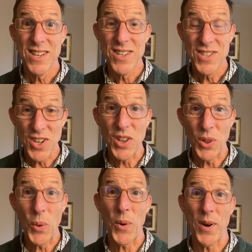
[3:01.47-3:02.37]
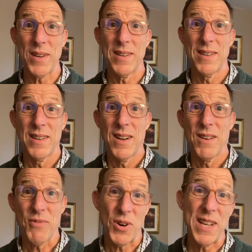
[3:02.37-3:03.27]
to the Lord,
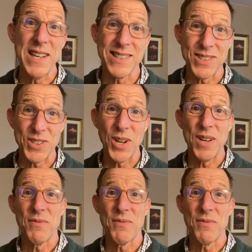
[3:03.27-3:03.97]
for he is good,